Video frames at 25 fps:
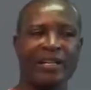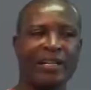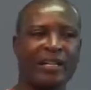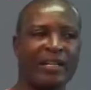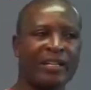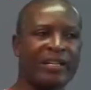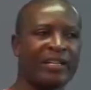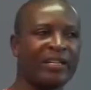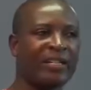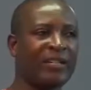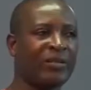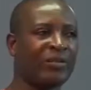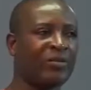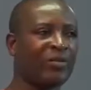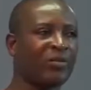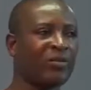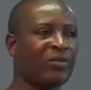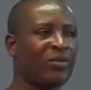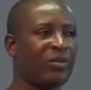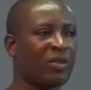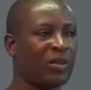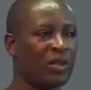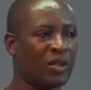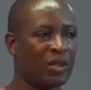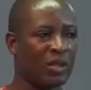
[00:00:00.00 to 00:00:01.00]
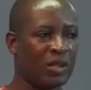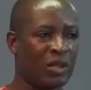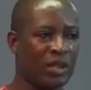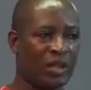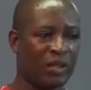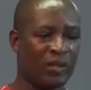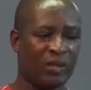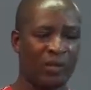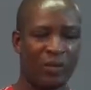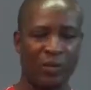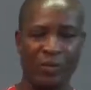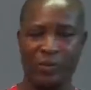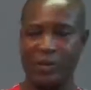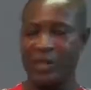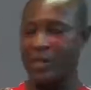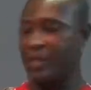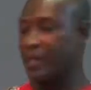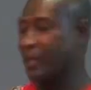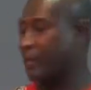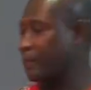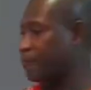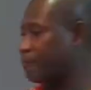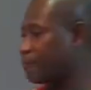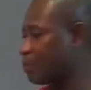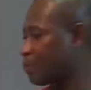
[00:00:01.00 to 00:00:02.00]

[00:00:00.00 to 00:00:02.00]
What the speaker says: a new group there.